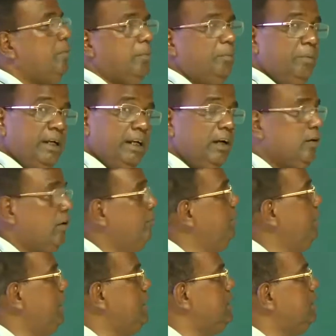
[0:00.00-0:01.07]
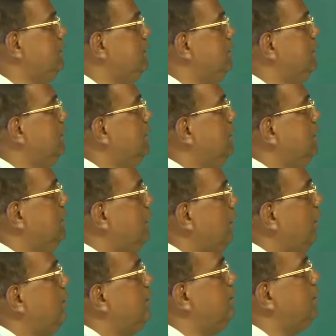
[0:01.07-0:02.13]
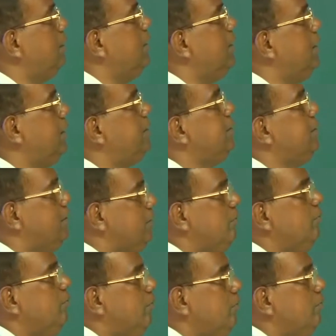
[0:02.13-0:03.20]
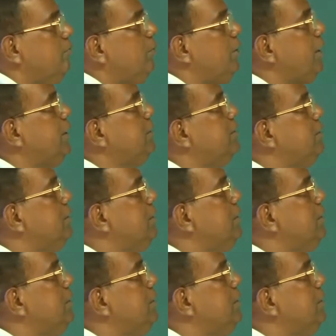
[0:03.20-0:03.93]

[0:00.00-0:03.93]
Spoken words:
beta combination. They also generate vortex